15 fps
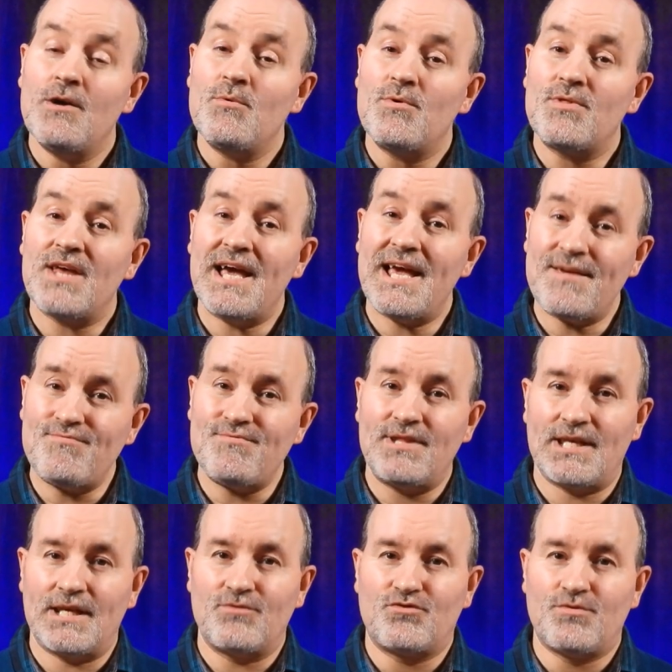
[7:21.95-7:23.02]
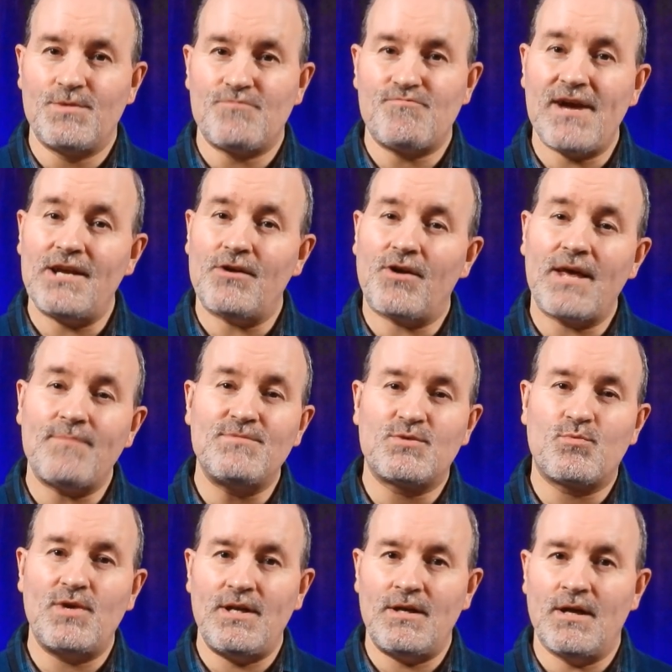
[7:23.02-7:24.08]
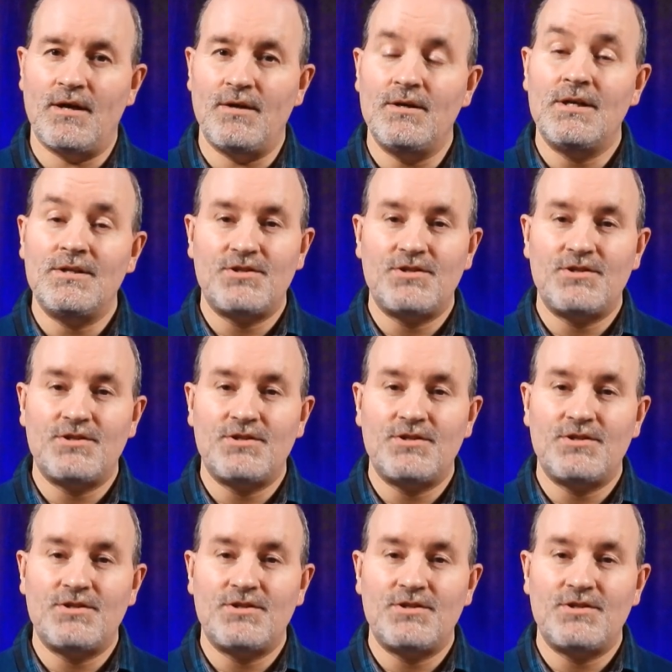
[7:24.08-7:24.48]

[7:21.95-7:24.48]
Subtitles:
with everything from the rain on M's window